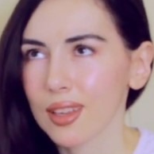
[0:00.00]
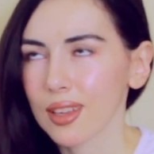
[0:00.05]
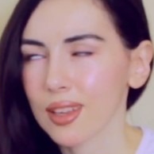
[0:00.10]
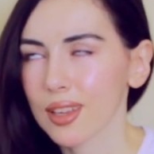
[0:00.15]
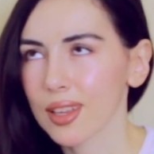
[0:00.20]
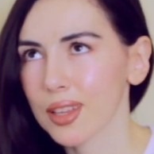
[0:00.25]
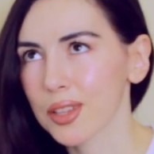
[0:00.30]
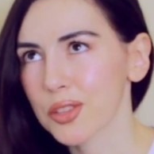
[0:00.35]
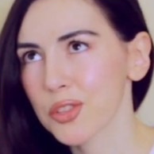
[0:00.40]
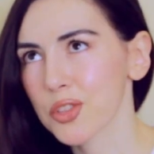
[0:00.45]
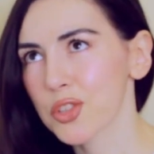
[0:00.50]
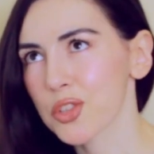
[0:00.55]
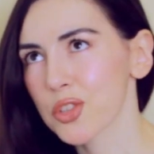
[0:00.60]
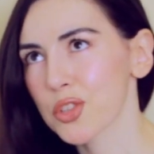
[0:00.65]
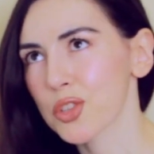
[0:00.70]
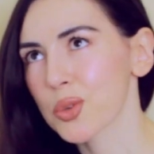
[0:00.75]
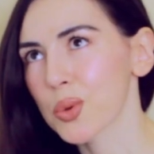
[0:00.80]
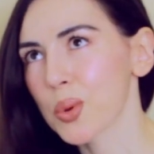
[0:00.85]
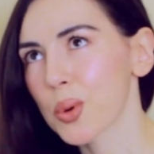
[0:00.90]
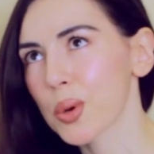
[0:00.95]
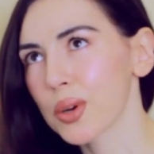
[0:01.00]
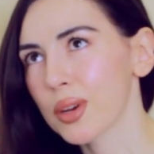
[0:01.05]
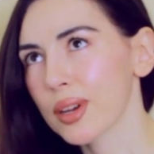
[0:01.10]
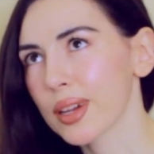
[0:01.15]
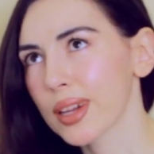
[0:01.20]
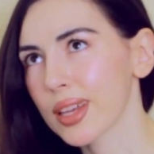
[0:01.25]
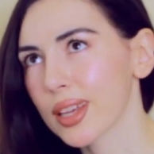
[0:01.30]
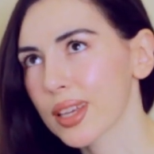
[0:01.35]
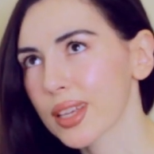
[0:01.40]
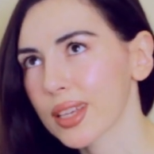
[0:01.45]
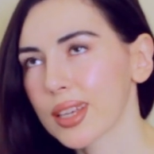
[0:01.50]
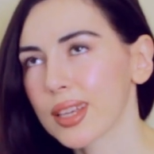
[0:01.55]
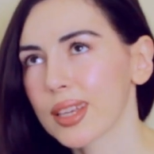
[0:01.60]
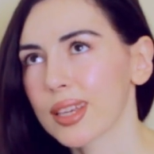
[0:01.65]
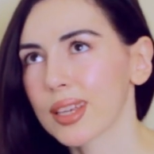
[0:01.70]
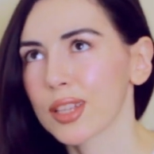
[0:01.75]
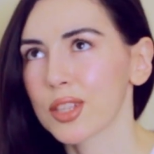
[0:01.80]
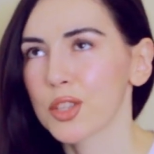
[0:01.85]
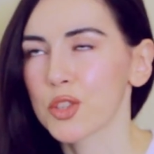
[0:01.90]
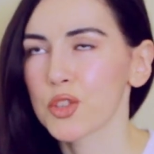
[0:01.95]

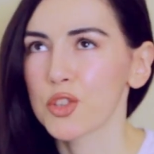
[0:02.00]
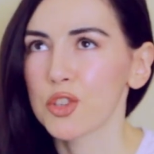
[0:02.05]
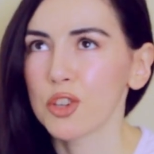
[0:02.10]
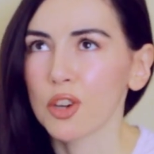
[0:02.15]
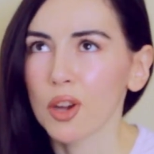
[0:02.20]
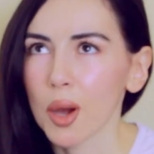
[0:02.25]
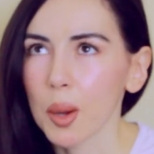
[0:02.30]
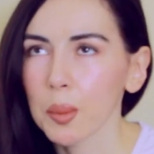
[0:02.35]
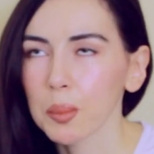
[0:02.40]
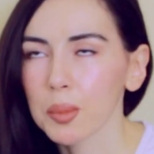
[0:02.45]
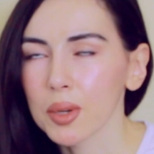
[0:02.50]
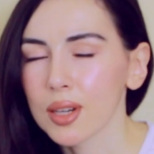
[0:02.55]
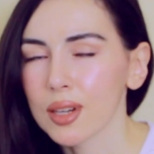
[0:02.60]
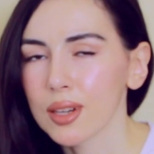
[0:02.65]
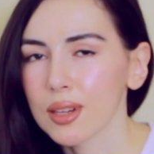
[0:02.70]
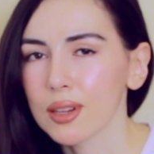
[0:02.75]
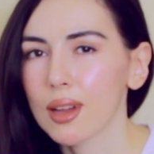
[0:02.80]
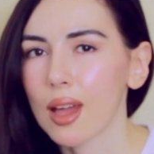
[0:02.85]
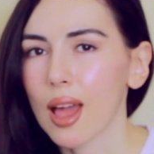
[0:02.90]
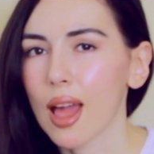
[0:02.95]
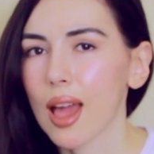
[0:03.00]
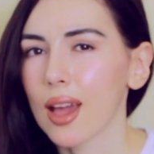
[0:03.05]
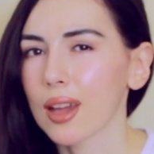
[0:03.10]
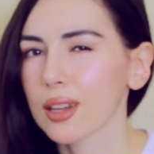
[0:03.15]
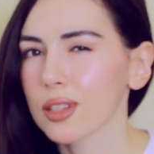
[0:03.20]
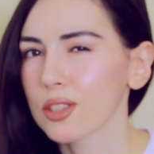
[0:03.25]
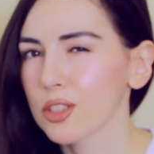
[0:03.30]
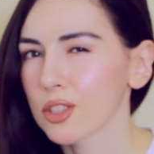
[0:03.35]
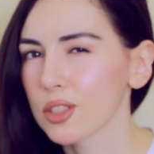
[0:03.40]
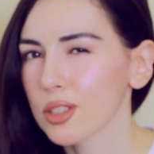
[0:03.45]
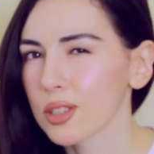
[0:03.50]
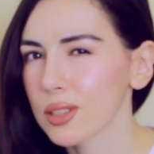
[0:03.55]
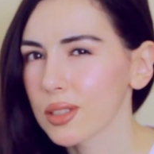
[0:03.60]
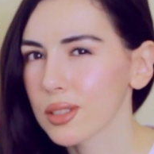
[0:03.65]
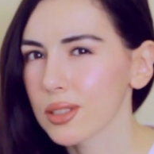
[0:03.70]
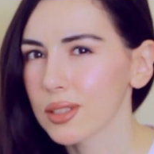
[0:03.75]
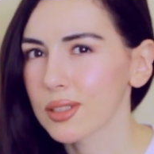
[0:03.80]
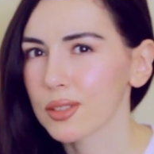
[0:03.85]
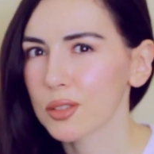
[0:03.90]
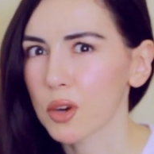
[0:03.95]
historic drama,
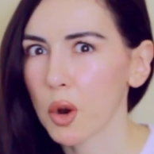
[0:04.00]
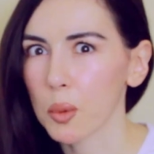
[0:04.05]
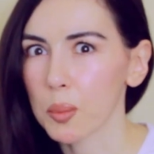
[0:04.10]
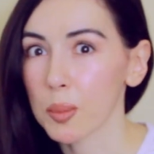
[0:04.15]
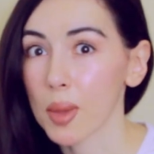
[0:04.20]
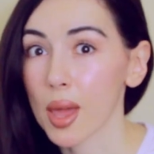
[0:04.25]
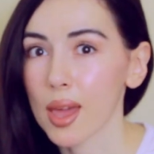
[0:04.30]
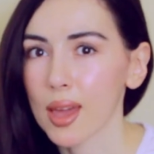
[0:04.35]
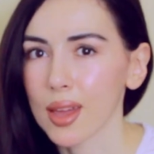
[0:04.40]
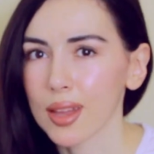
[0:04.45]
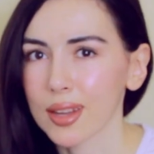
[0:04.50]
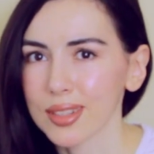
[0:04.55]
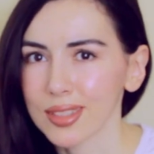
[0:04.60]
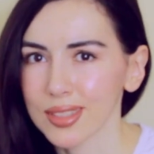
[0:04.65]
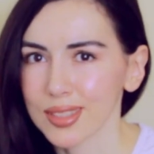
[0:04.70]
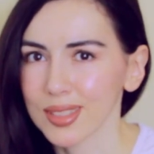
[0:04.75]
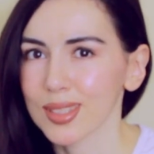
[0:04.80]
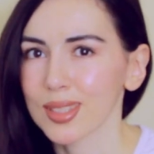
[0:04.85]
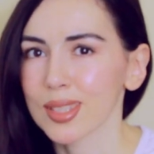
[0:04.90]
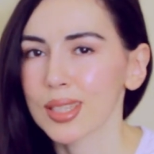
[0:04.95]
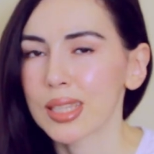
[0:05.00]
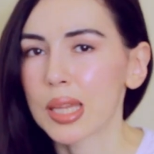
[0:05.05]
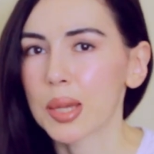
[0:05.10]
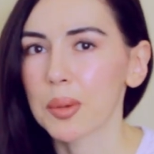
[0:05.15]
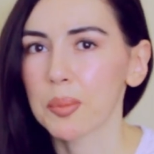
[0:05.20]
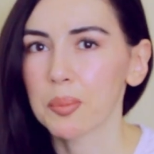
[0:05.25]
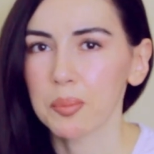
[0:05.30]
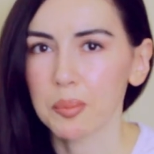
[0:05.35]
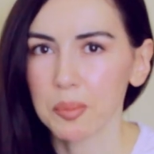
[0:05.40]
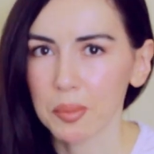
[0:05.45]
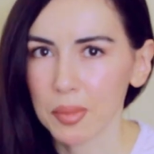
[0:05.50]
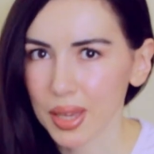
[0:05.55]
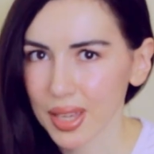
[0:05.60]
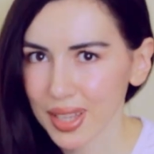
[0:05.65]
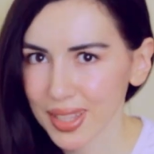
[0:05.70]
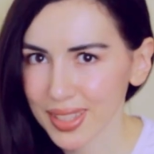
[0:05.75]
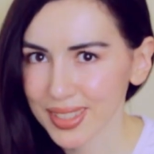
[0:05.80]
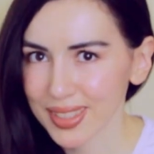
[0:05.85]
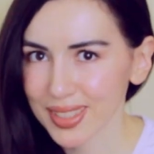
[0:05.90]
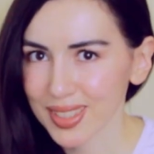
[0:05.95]
action, romance
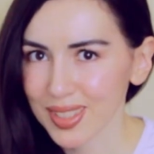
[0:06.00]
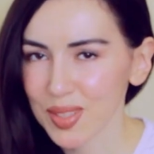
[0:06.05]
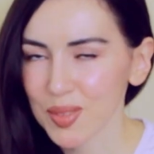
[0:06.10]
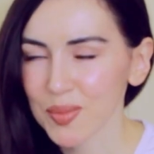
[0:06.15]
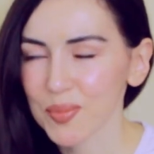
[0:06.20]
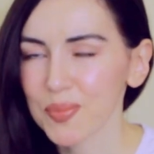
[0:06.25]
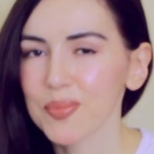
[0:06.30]
mix,